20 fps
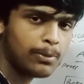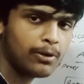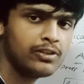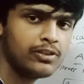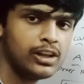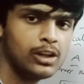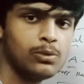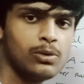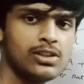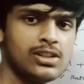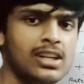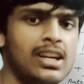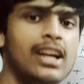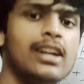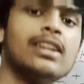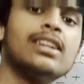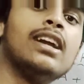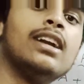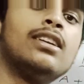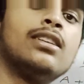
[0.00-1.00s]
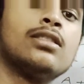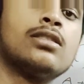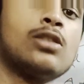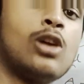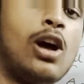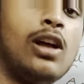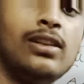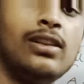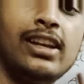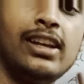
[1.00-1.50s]
of equation and
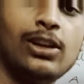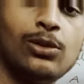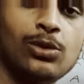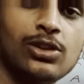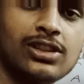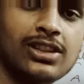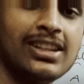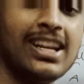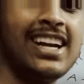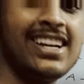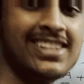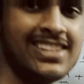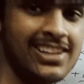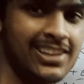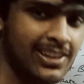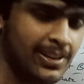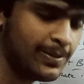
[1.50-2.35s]
solve the equation. That's it.